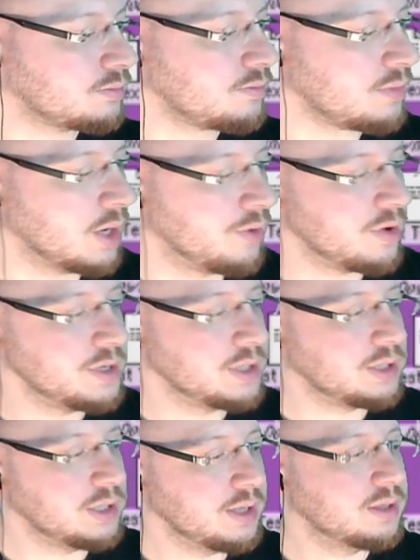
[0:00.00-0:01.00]

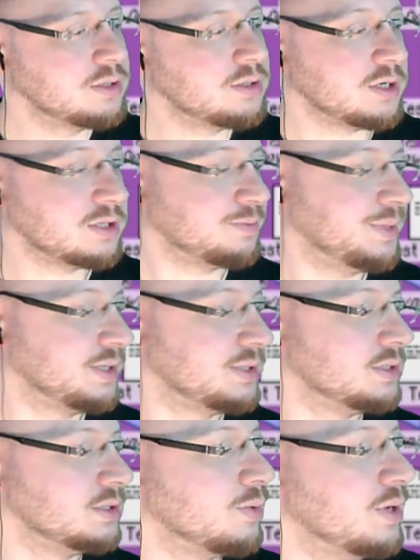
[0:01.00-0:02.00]
Ironically, the DOS
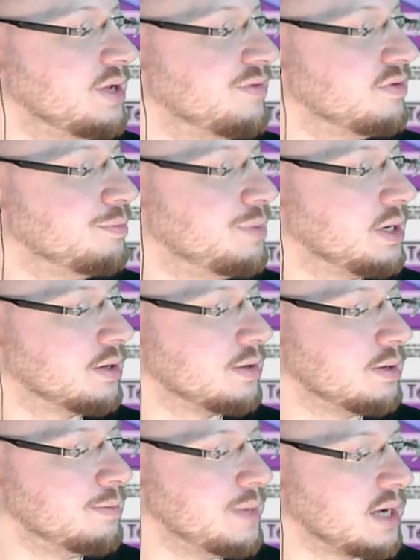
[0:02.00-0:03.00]
pixels were even bigger
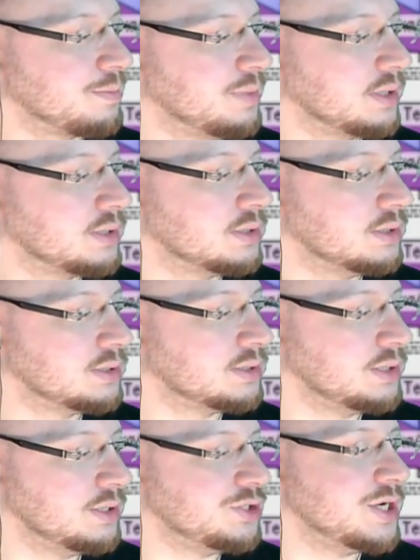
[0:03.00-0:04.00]
than Mac pixels.
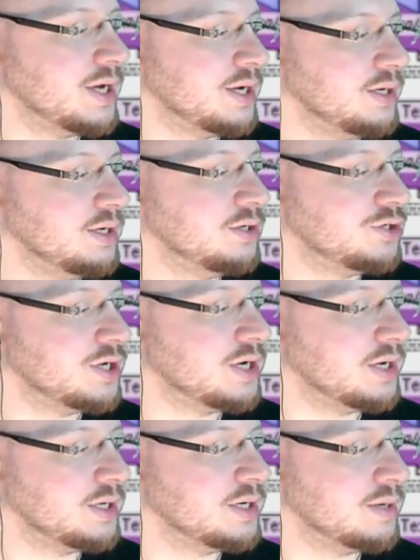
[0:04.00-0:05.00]
CGA,
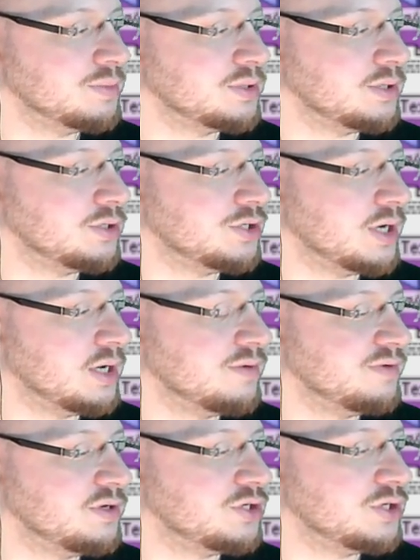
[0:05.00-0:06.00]
EGA, MCGA,
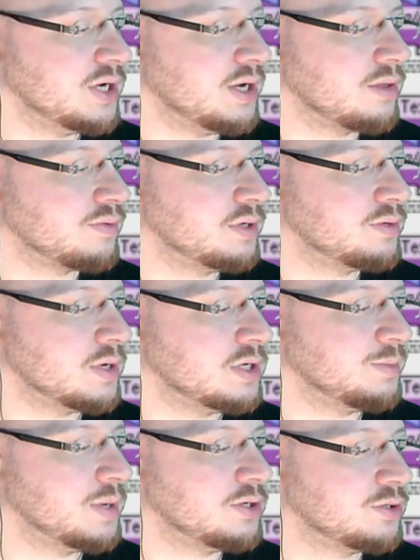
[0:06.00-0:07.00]
VGA 320
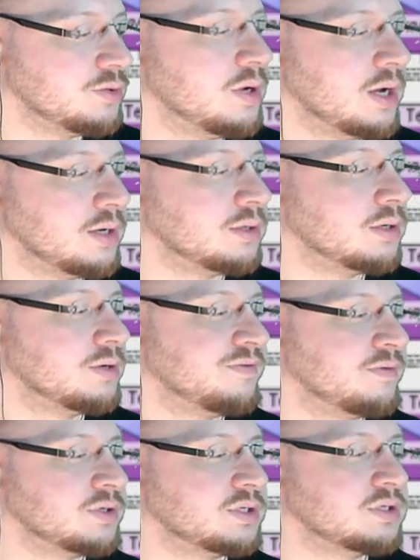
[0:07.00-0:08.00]
by 200
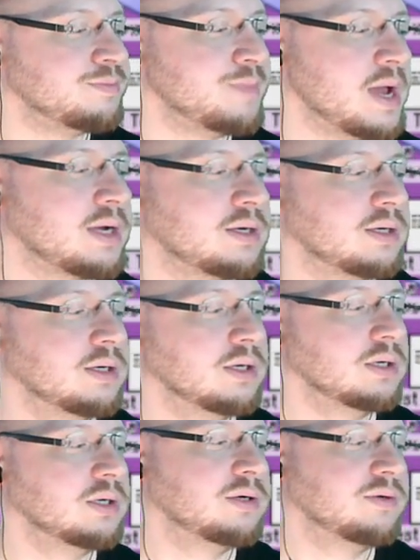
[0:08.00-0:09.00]
versus Mac
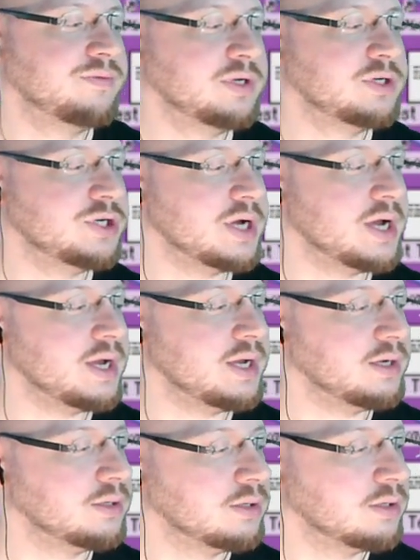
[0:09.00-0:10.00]

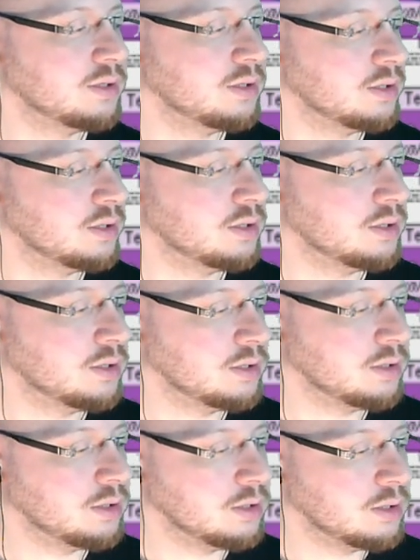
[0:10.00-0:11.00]
VGA
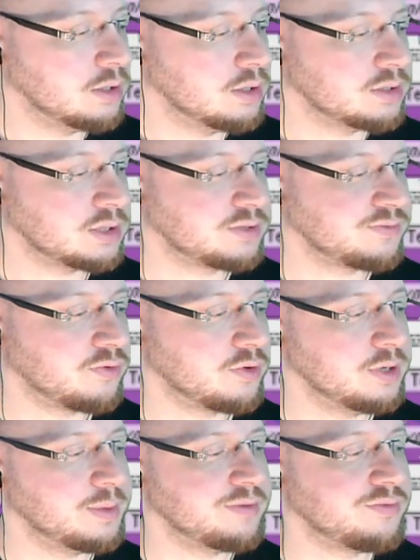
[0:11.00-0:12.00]

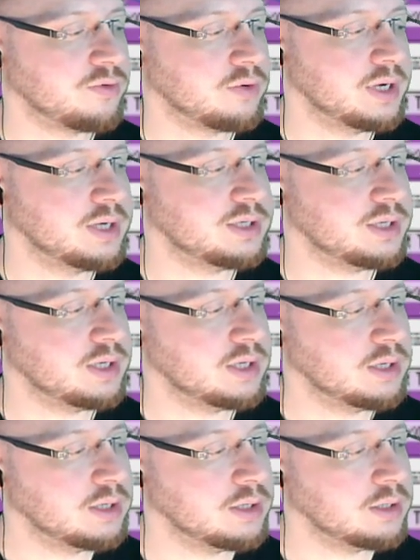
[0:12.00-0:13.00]
640 by 480.
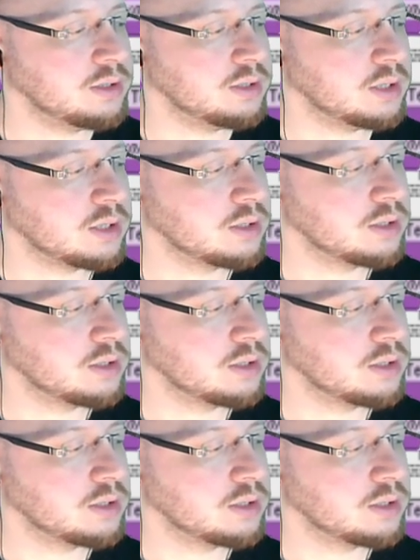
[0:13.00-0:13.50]
Yeah.